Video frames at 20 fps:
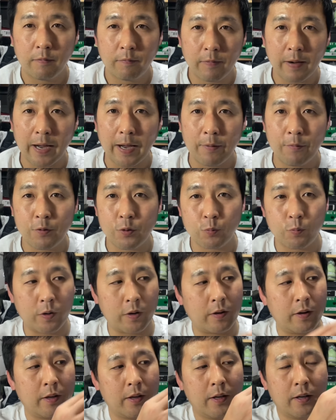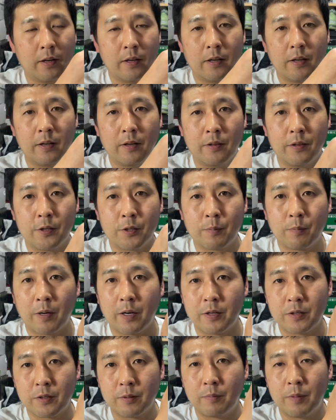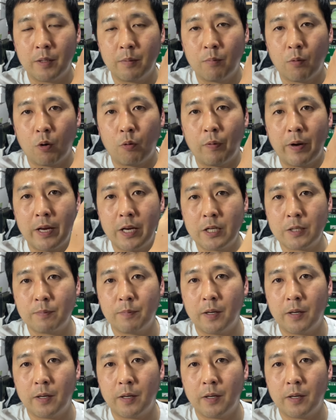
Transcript: 5s, where this part is a bit more raised,